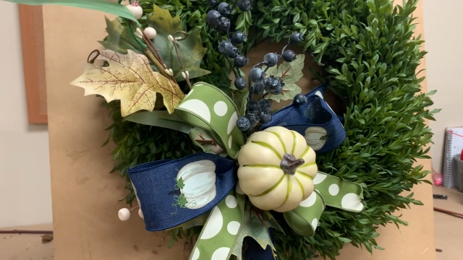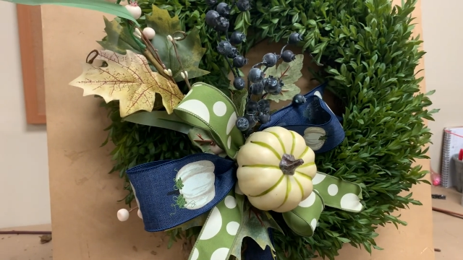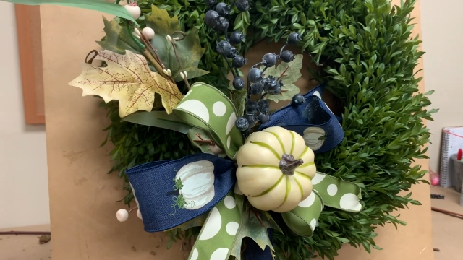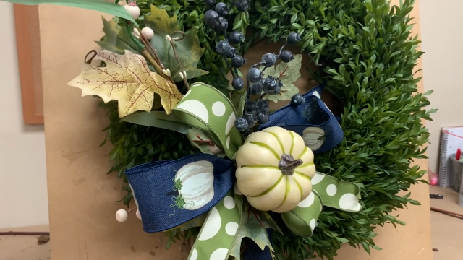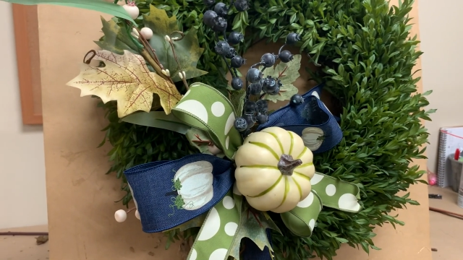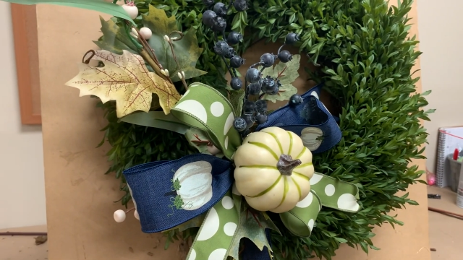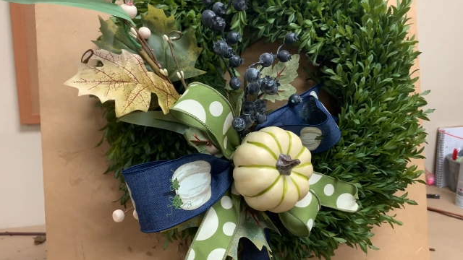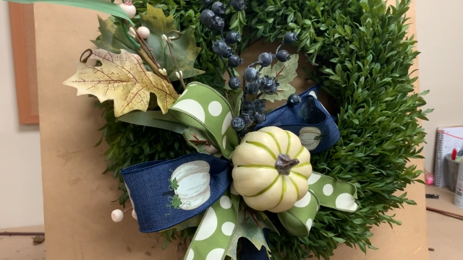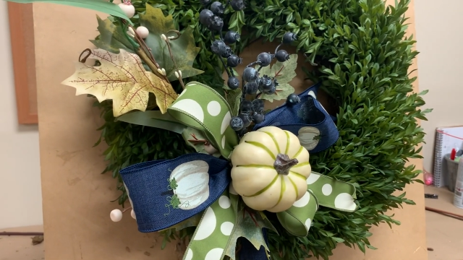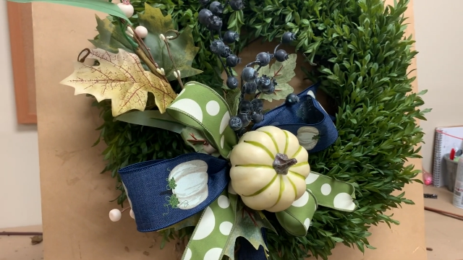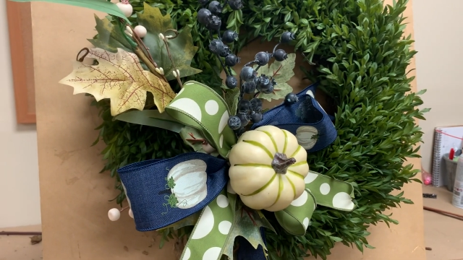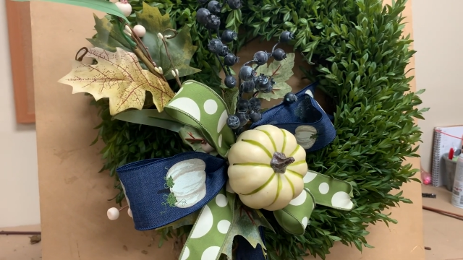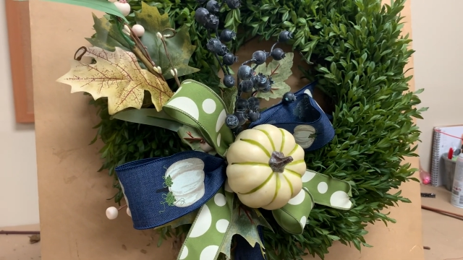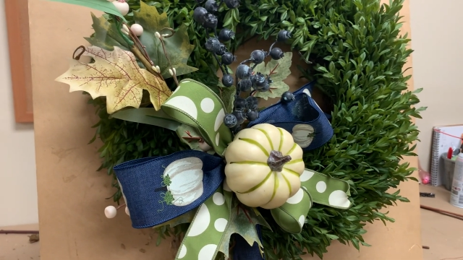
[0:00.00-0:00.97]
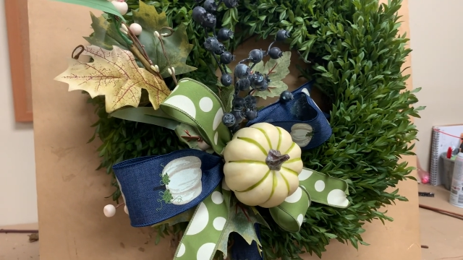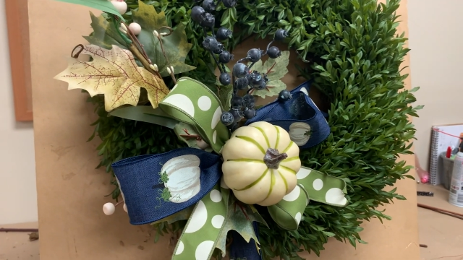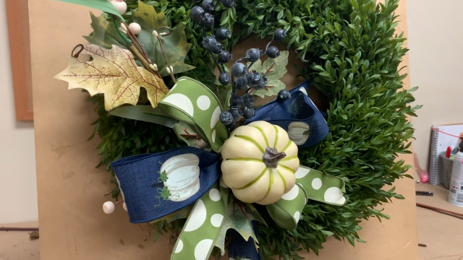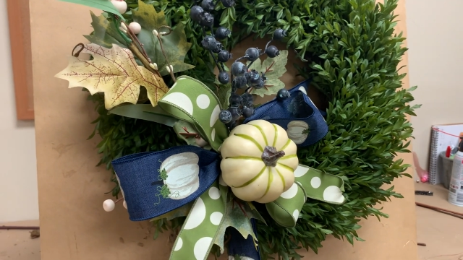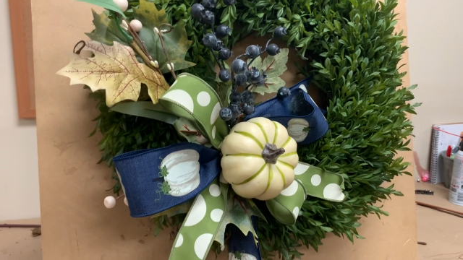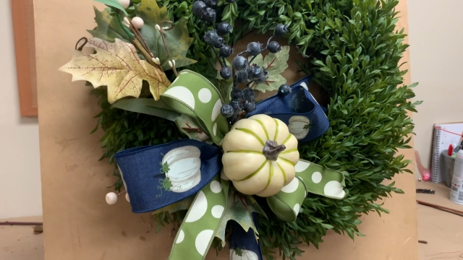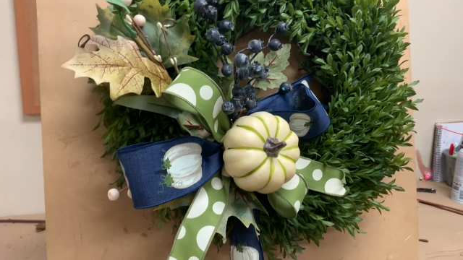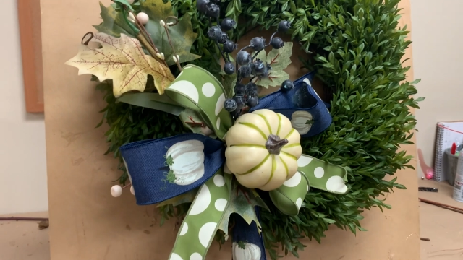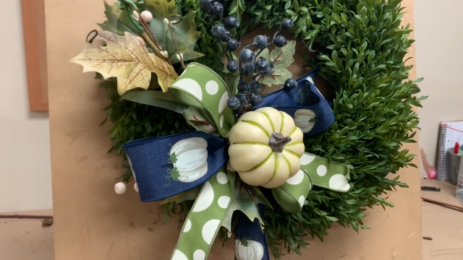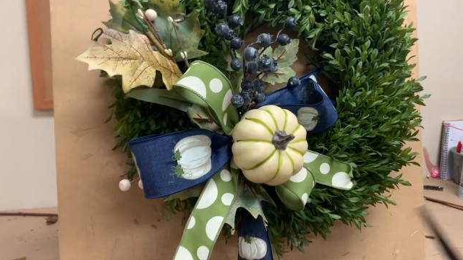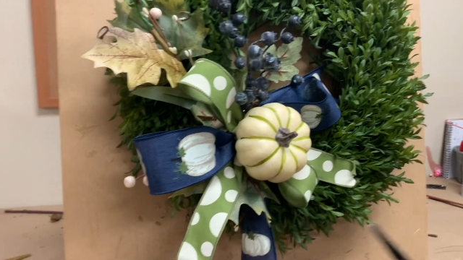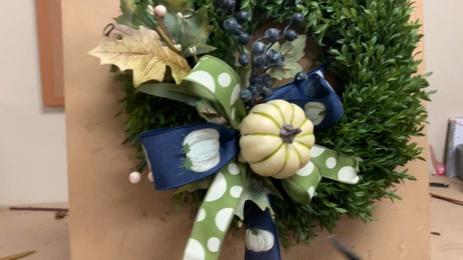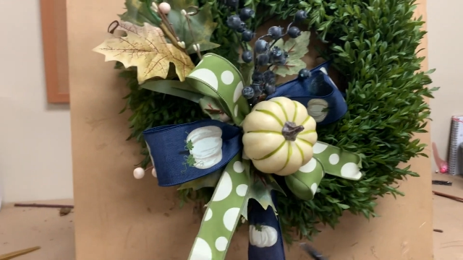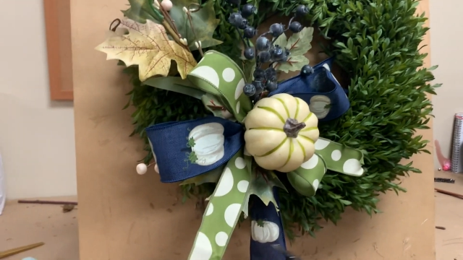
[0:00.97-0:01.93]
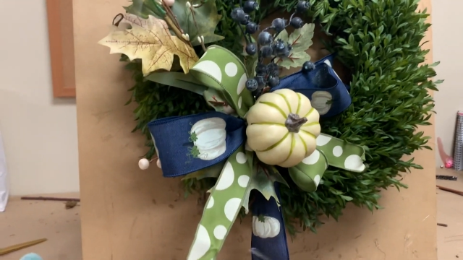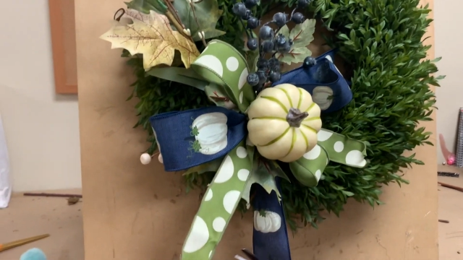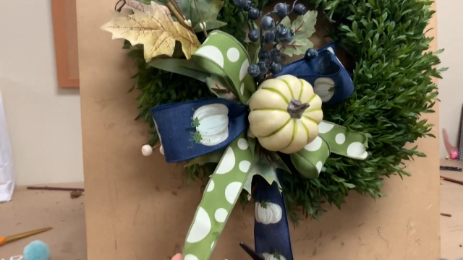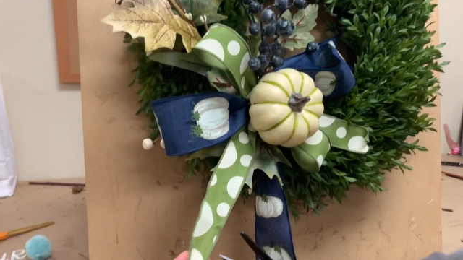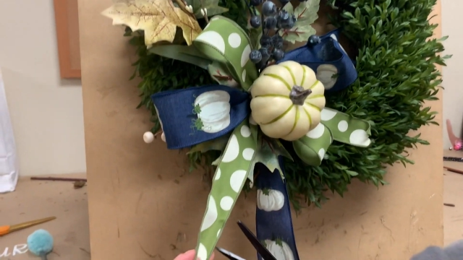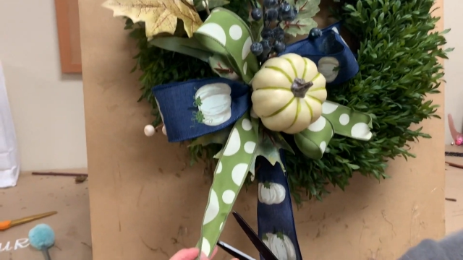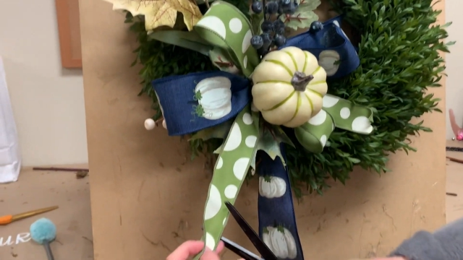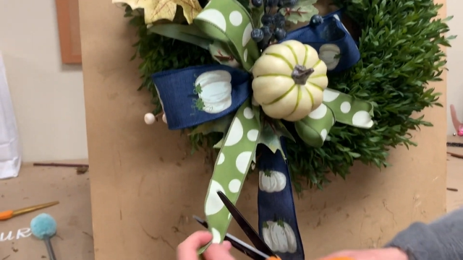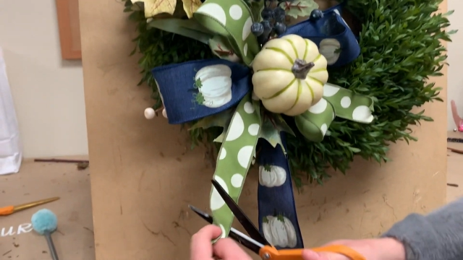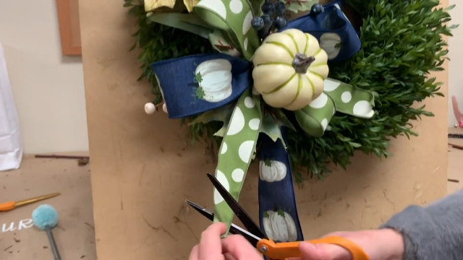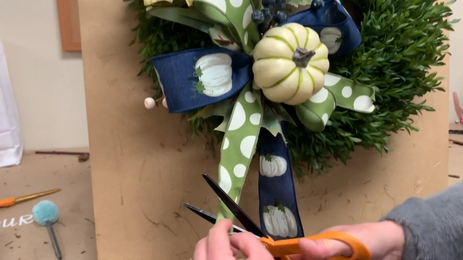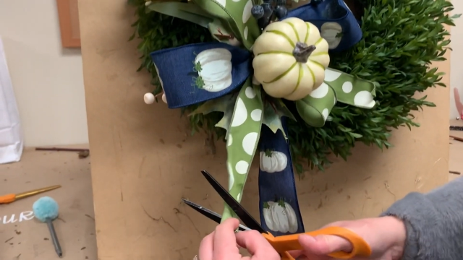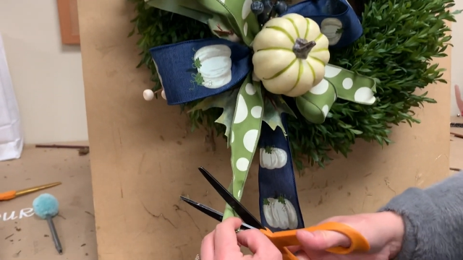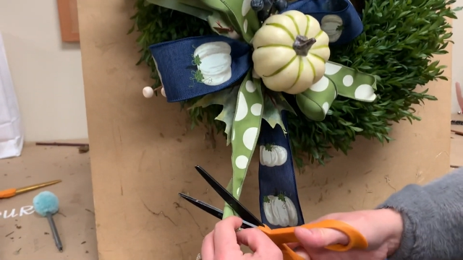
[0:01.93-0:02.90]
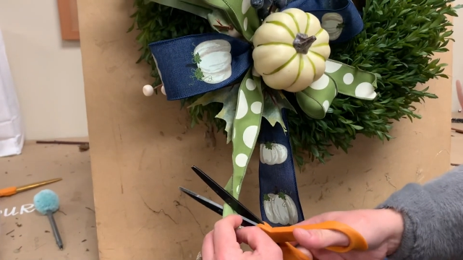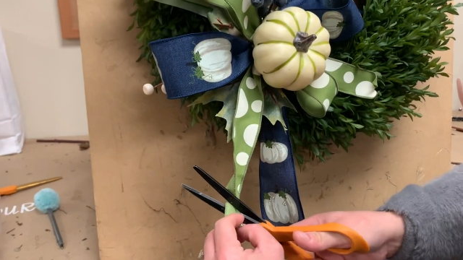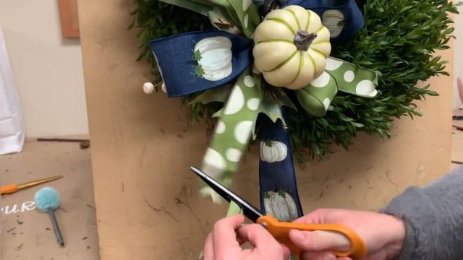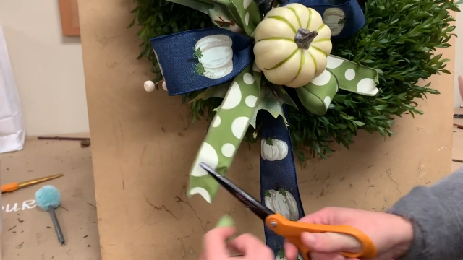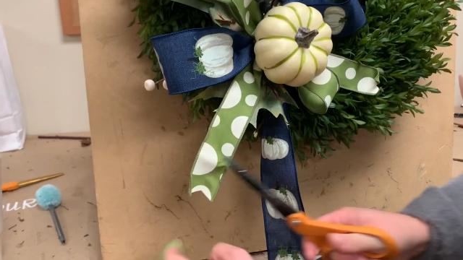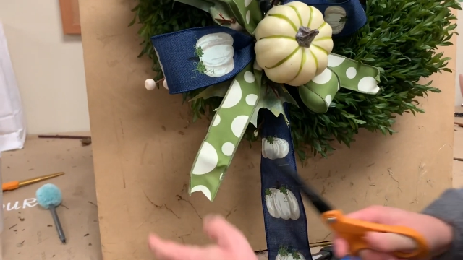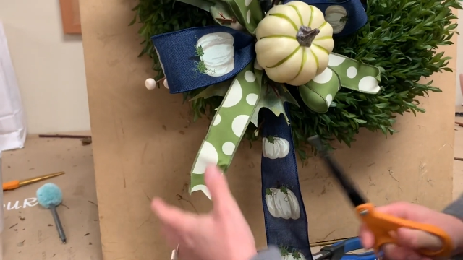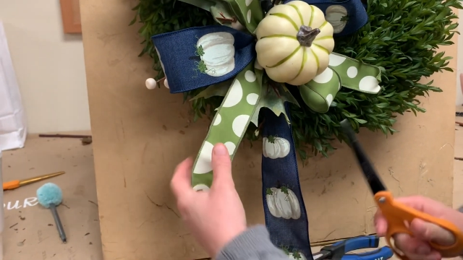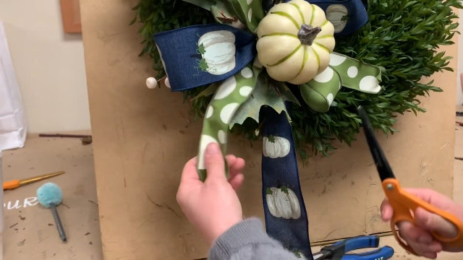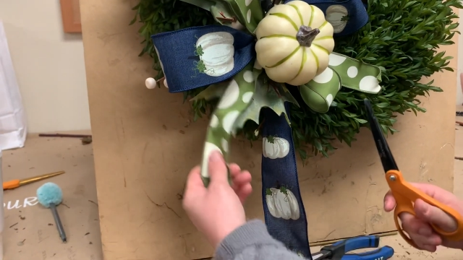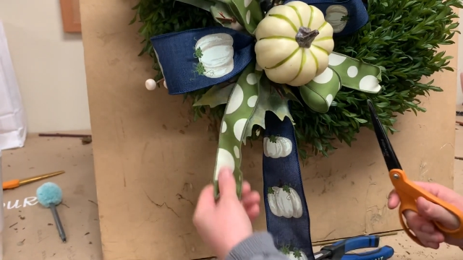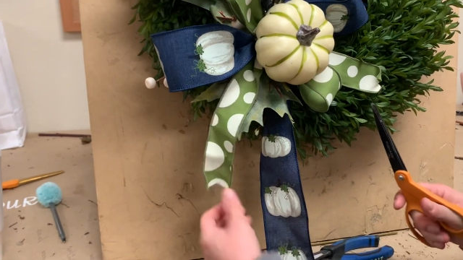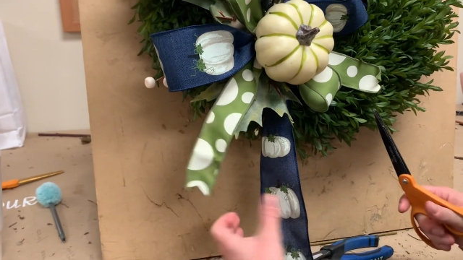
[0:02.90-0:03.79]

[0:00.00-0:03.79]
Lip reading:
Nobody's mouth can be seen.